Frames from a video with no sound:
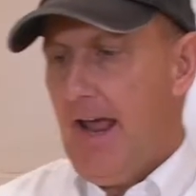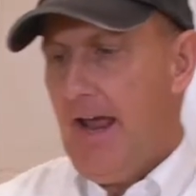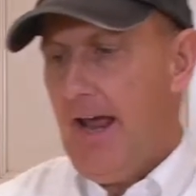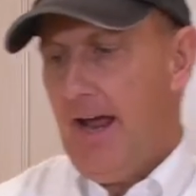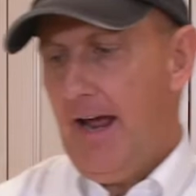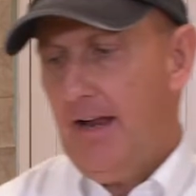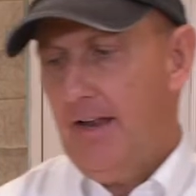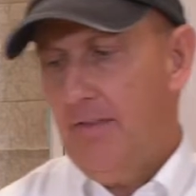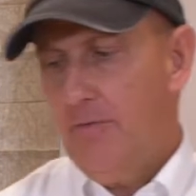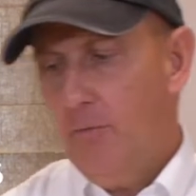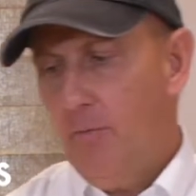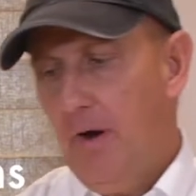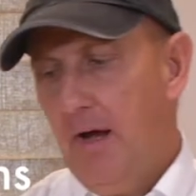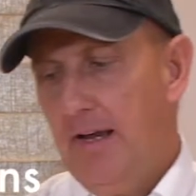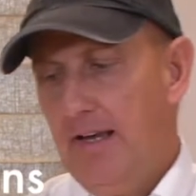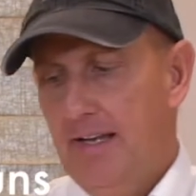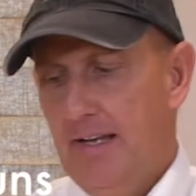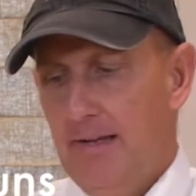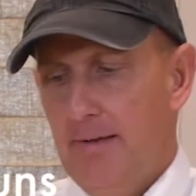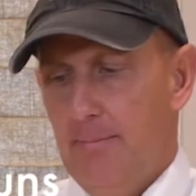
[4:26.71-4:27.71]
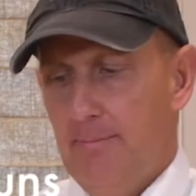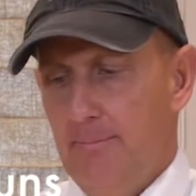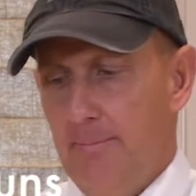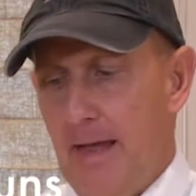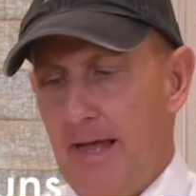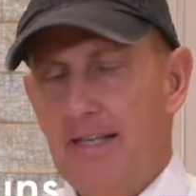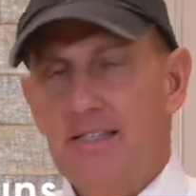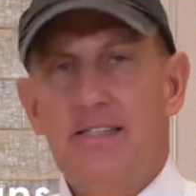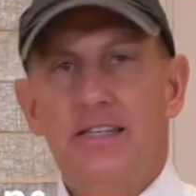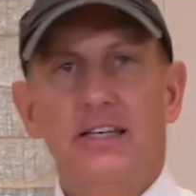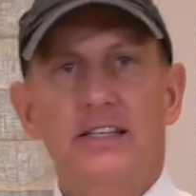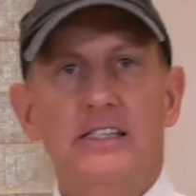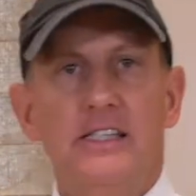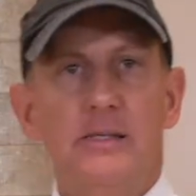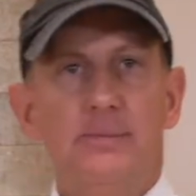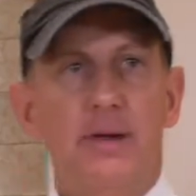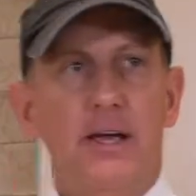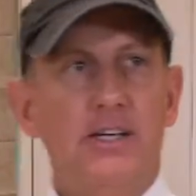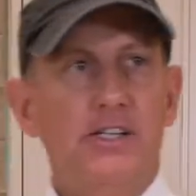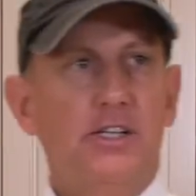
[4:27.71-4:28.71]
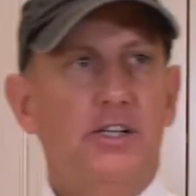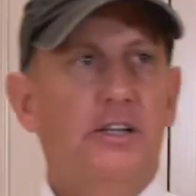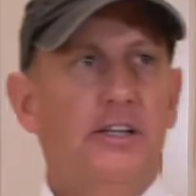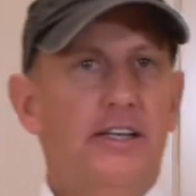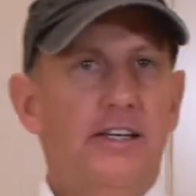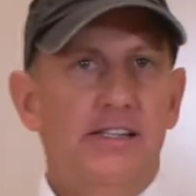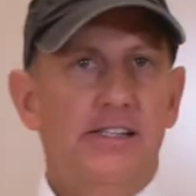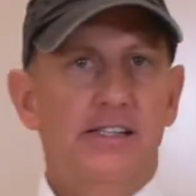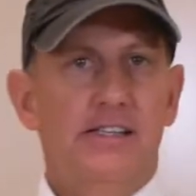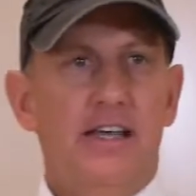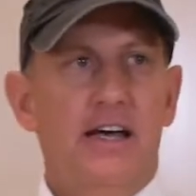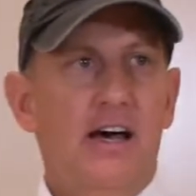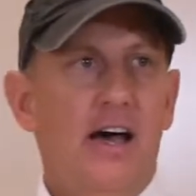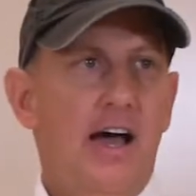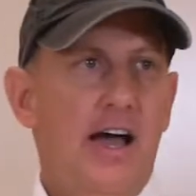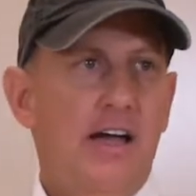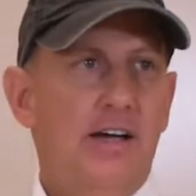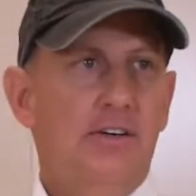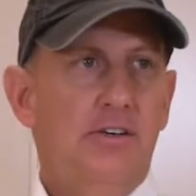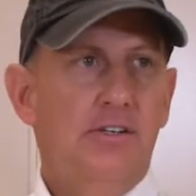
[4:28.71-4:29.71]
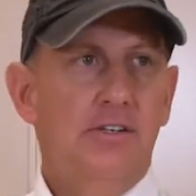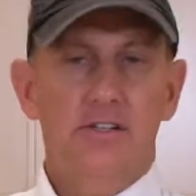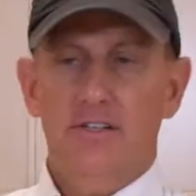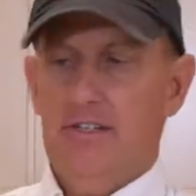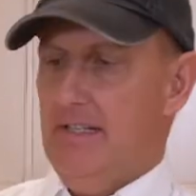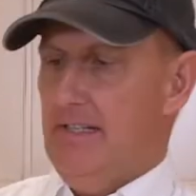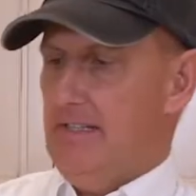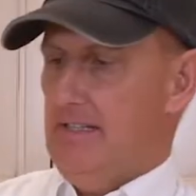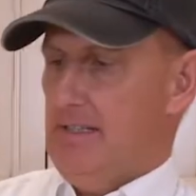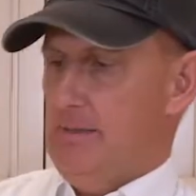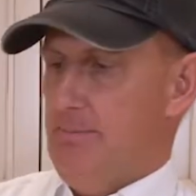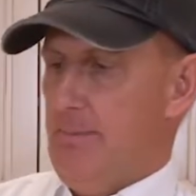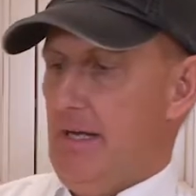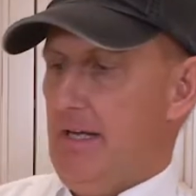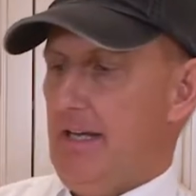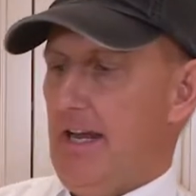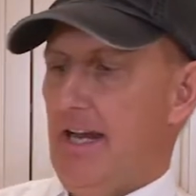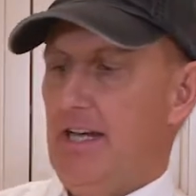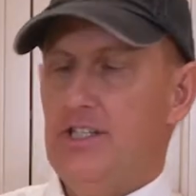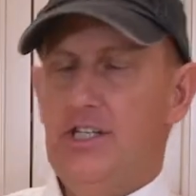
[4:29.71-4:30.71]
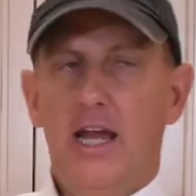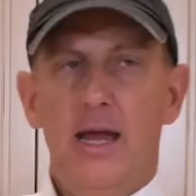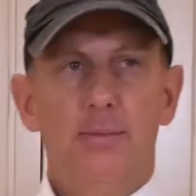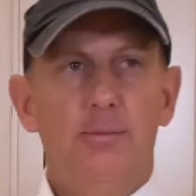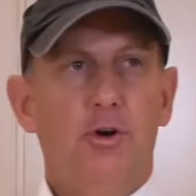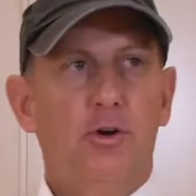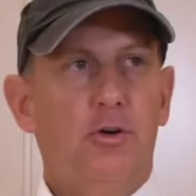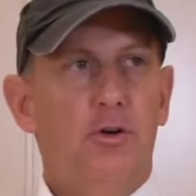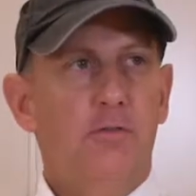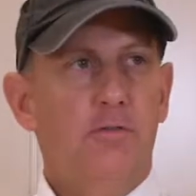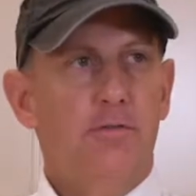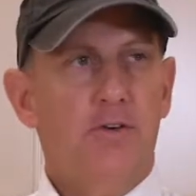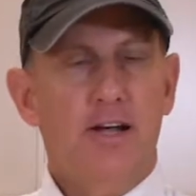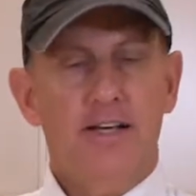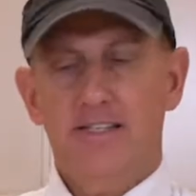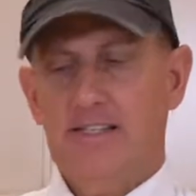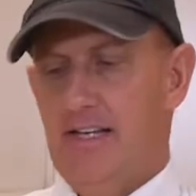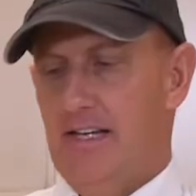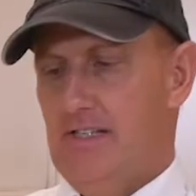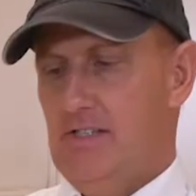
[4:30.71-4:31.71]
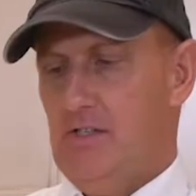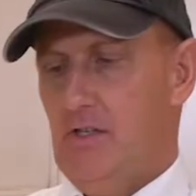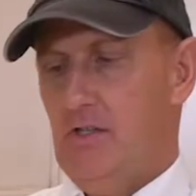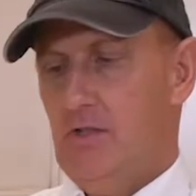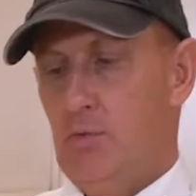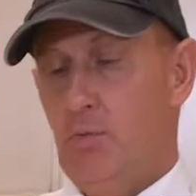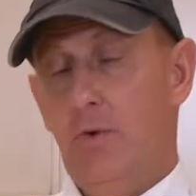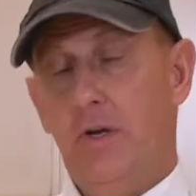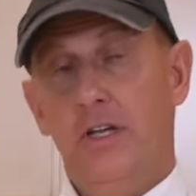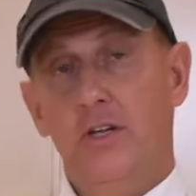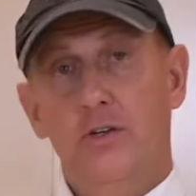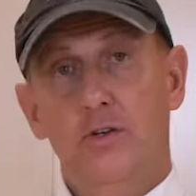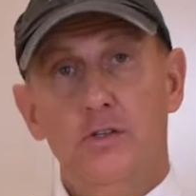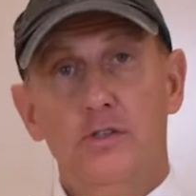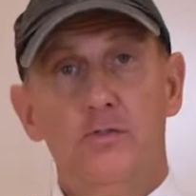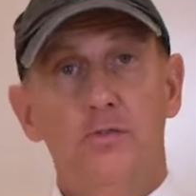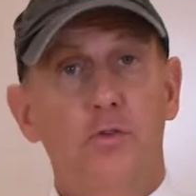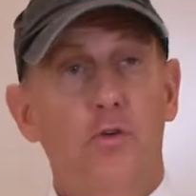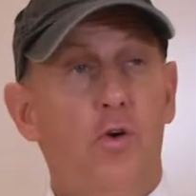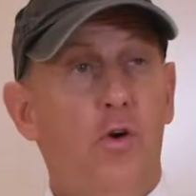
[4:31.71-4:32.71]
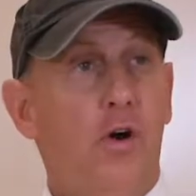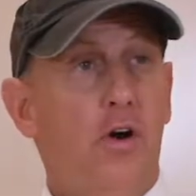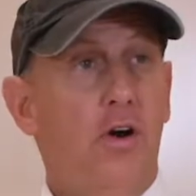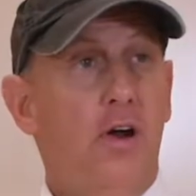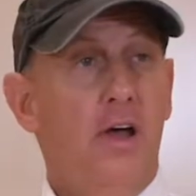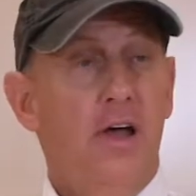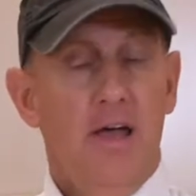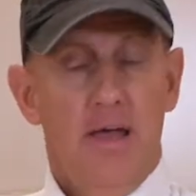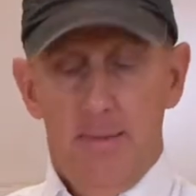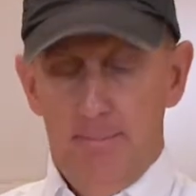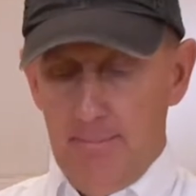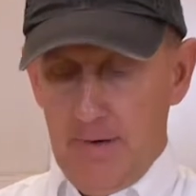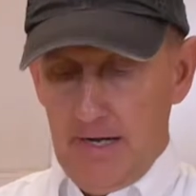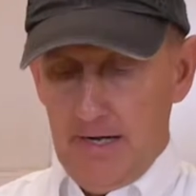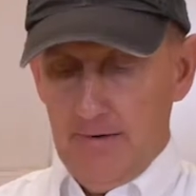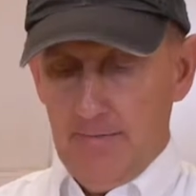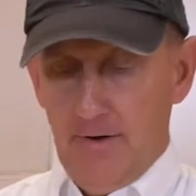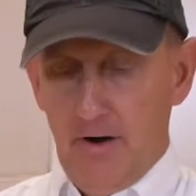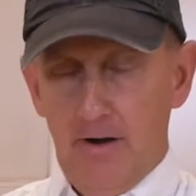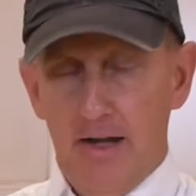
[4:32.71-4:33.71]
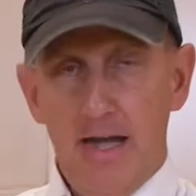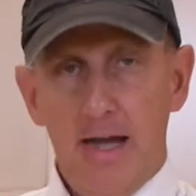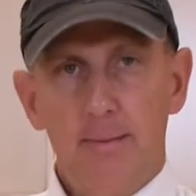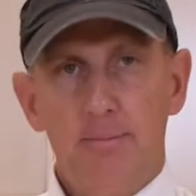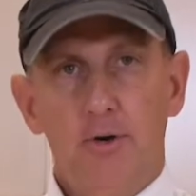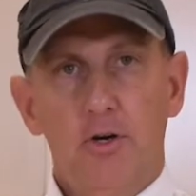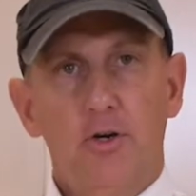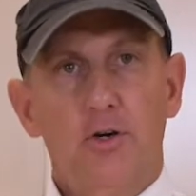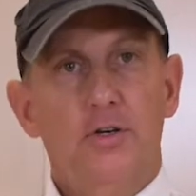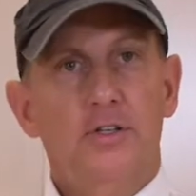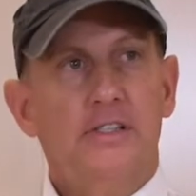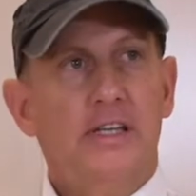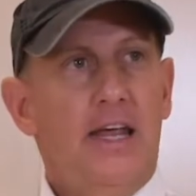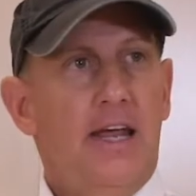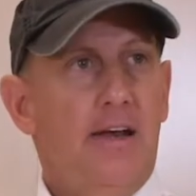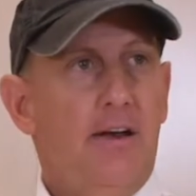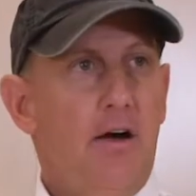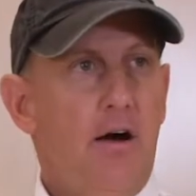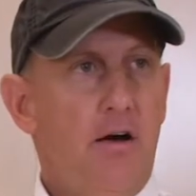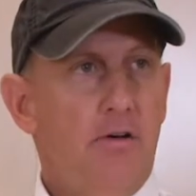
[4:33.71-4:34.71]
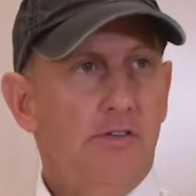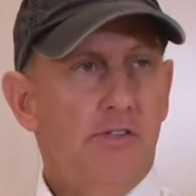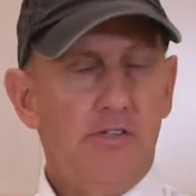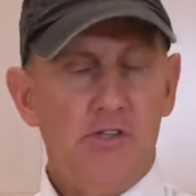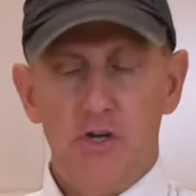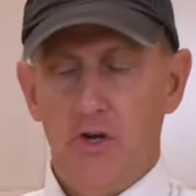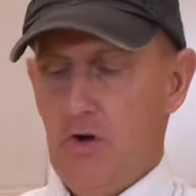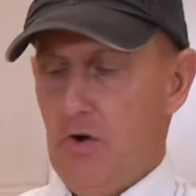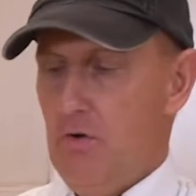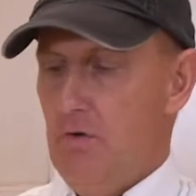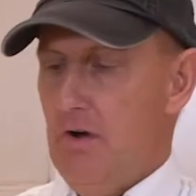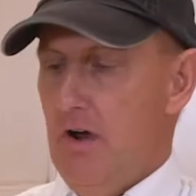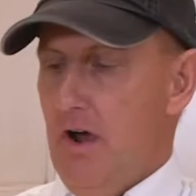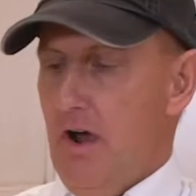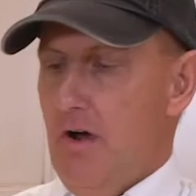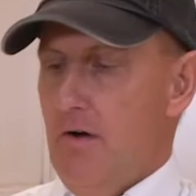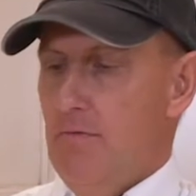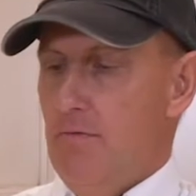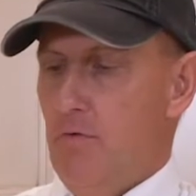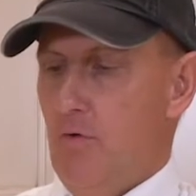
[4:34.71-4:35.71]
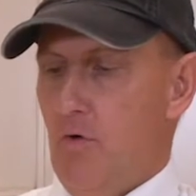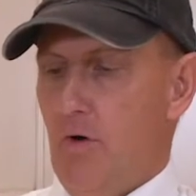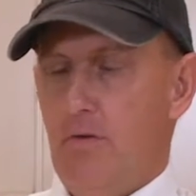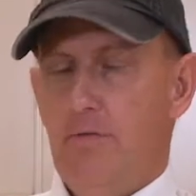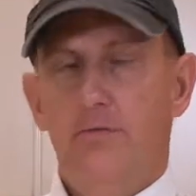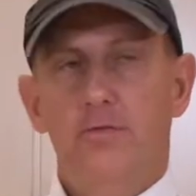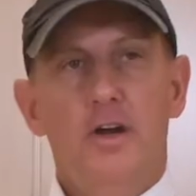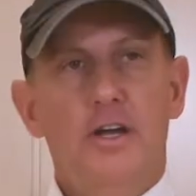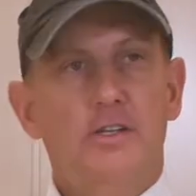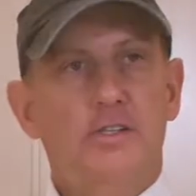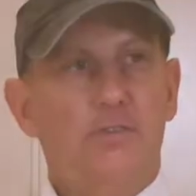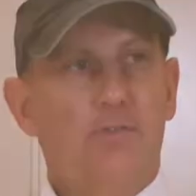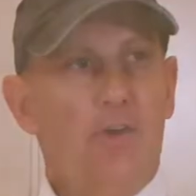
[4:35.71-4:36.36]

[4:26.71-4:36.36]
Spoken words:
And what makes it special is the Hires Big H hamburger and fry sauce that we use for many of our hamburgers and also for French